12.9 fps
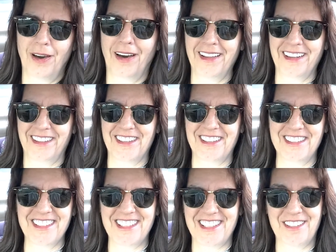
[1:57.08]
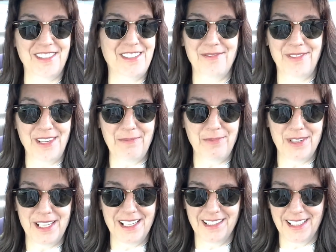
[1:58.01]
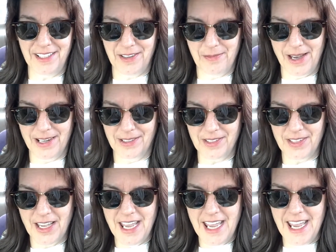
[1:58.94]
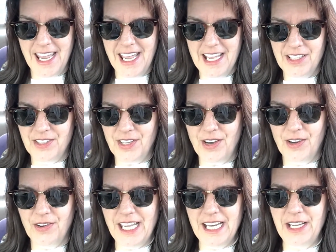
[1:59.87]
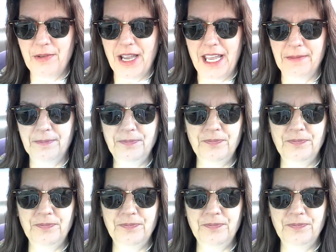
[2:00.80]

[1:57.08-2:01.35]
bottles. There's some very pretty liquor bottles. So anyway,